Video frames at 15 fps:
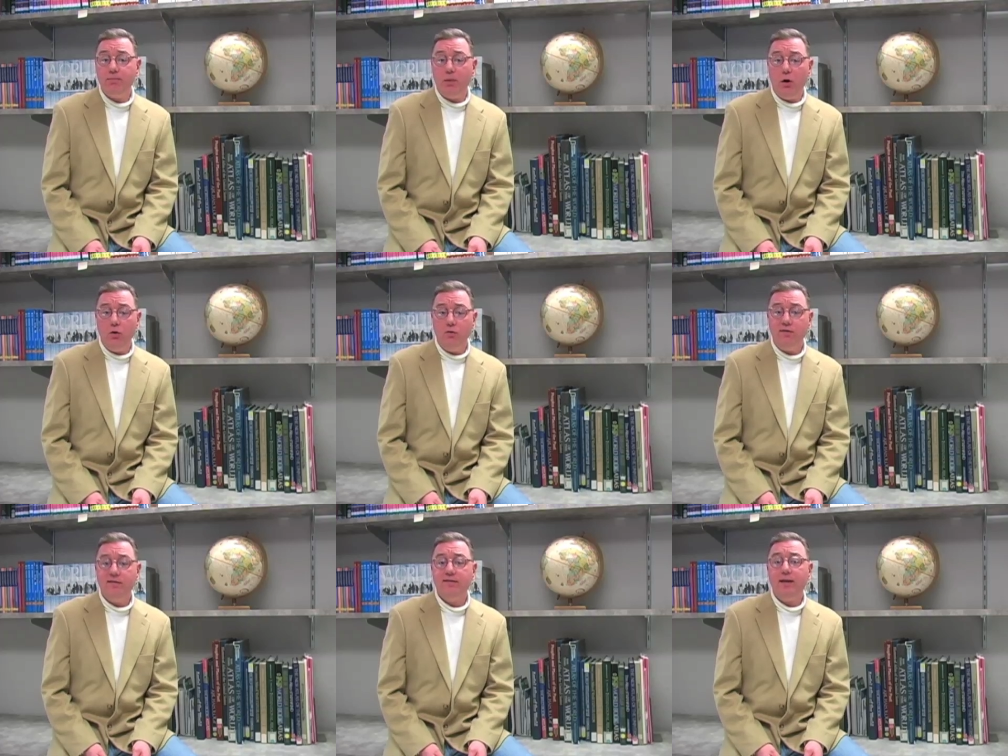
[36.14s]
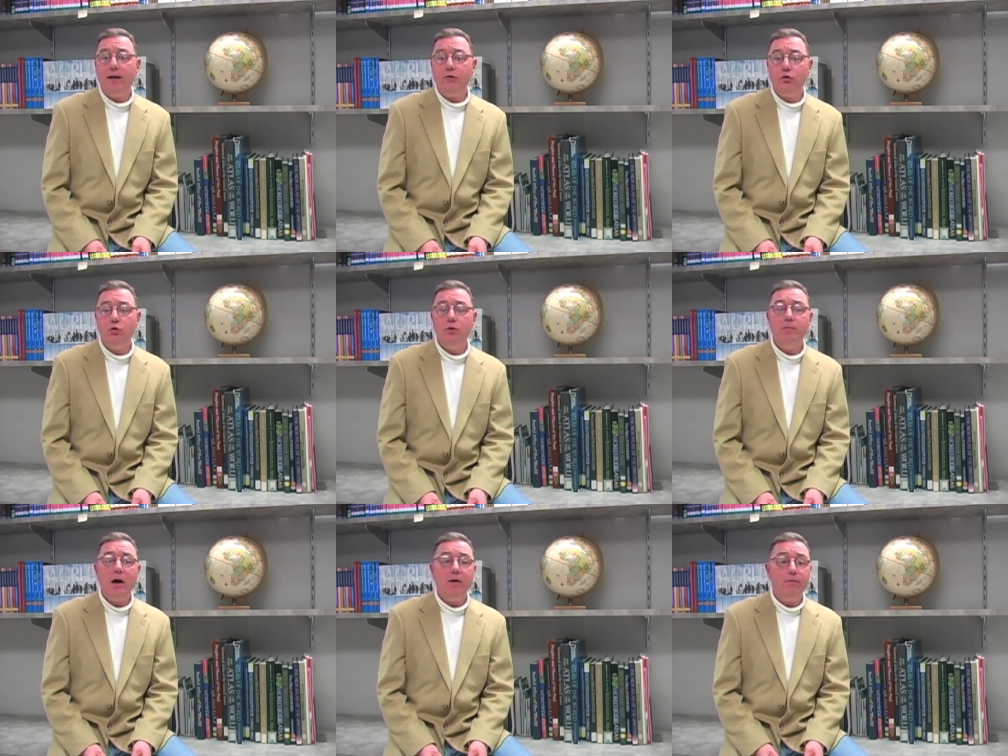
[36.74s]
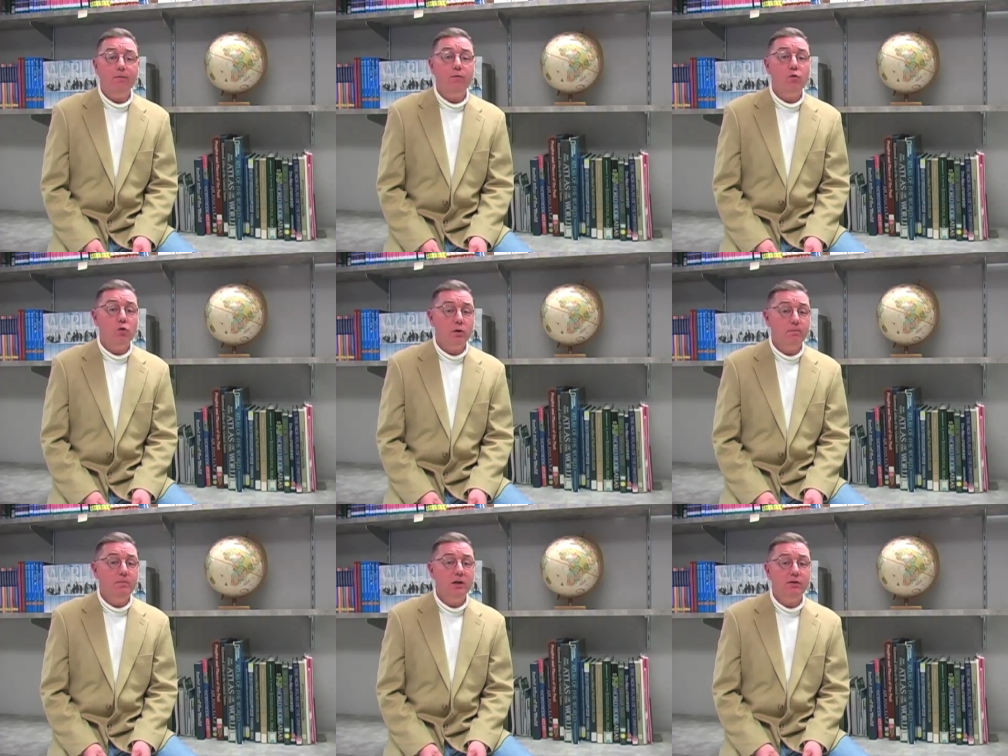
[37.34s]
bones date to about
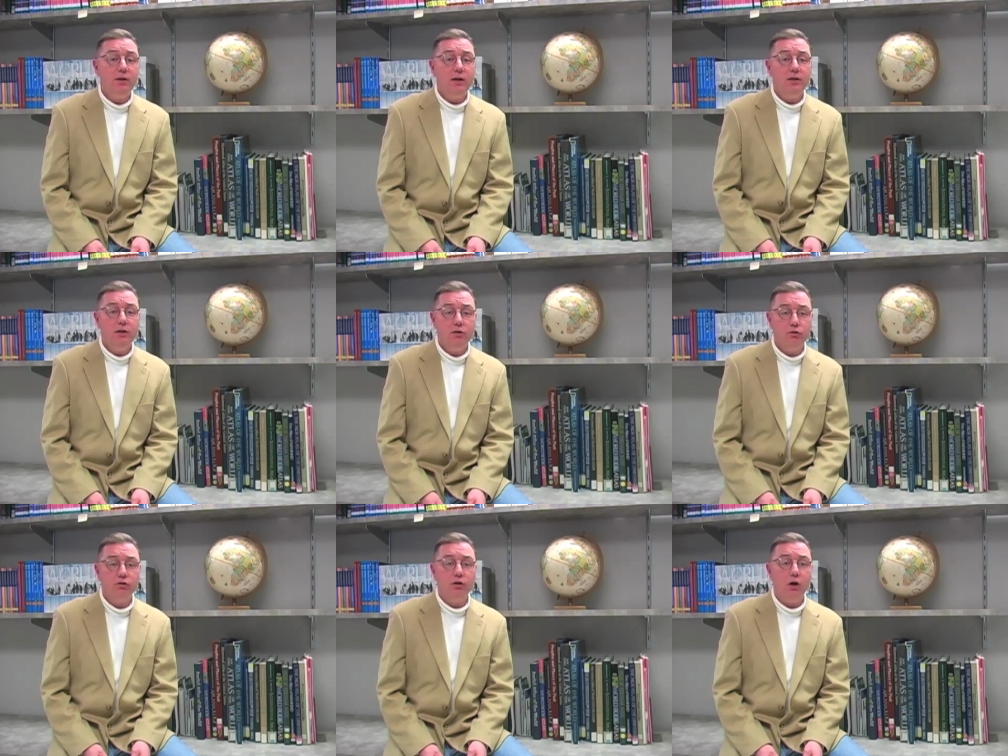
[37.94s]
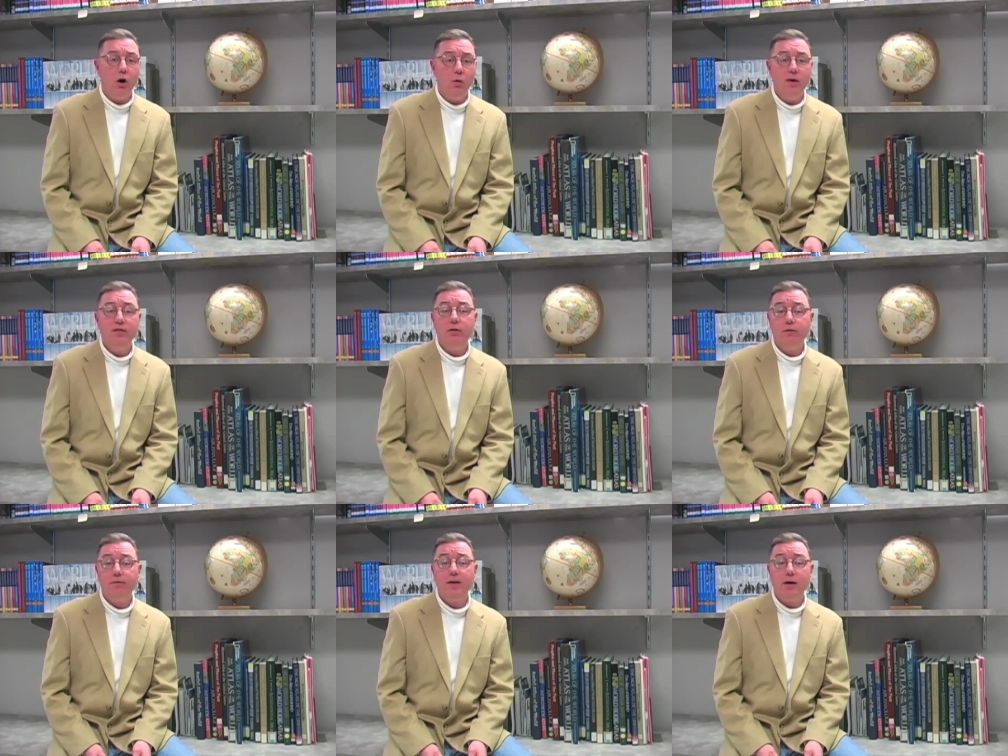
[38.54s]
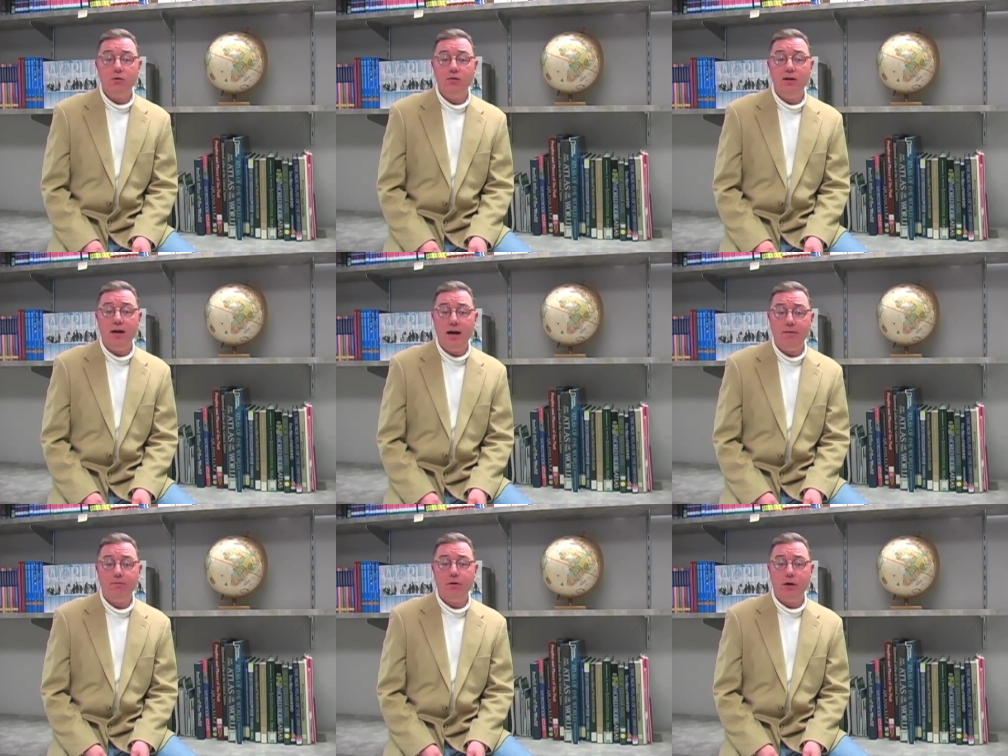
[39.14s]
4 million years ago, and they're found in
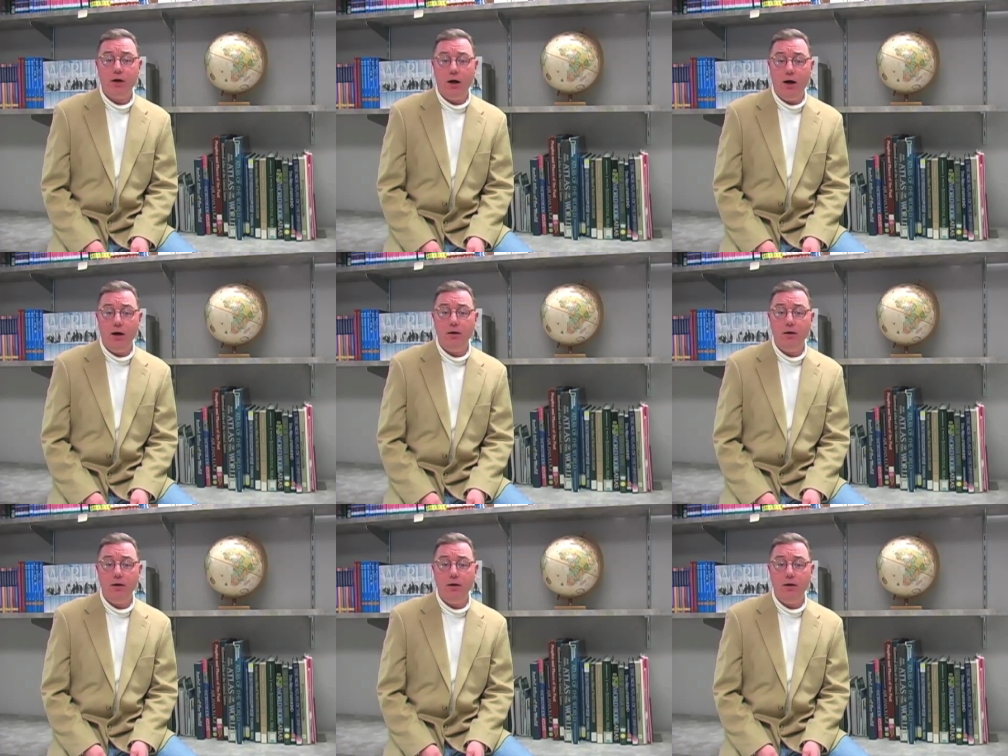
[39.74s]
Africa.